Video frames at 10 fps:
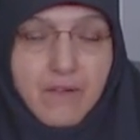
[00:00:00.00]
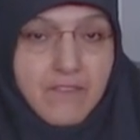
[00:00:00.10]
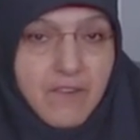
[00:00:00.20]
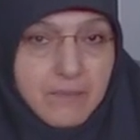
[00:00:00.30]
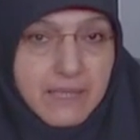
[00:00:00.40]

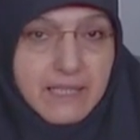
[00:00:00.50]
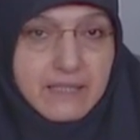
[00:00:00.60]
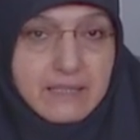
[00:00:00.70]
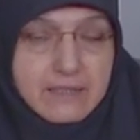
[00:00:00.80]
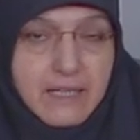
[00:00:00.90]

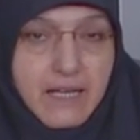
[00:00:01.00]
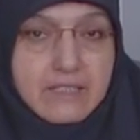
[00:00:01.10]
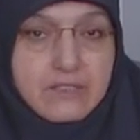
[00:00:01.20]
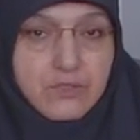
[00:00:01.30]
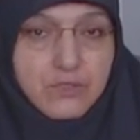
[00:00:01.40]
families,
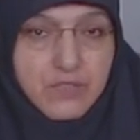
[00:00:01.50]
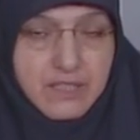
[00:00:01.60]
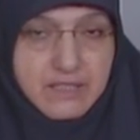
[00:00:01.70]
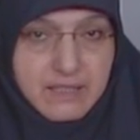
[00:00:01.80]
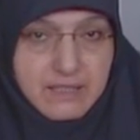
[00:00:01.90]
and
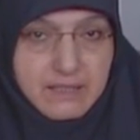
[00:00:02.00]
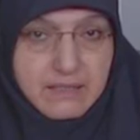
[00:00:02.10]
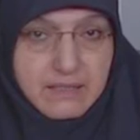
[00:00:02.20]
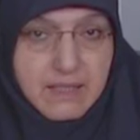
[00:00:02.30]
societies